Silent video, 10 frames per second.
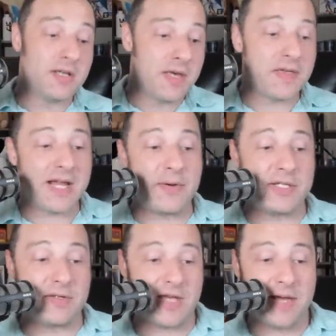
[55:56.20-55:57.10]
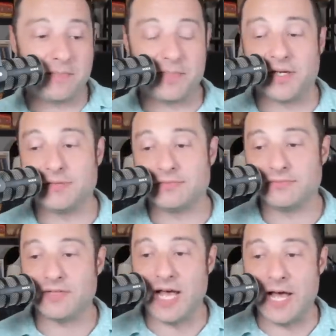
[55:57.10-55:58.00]
then I would do that. But
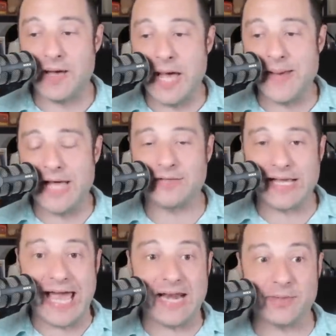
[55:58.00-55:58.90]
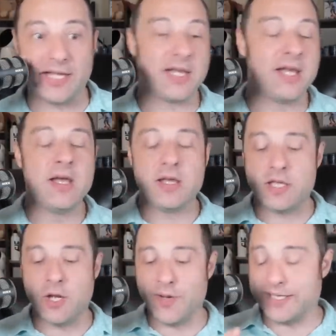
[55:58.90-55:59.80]
uh, I'm not like Adam. Like you
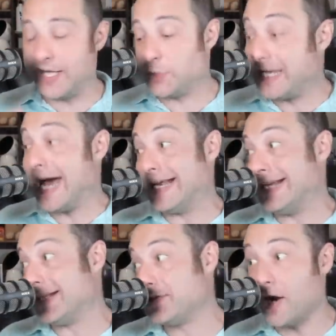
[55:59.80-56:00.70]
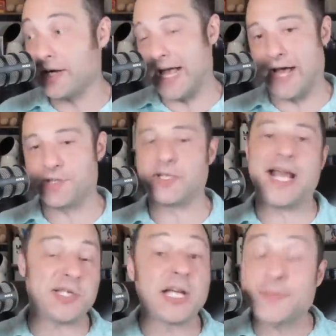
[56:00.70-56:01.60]
know what, kids, we got to eat a doghouse.
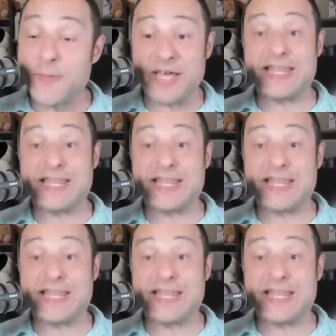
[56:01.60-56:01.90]
Like I talk about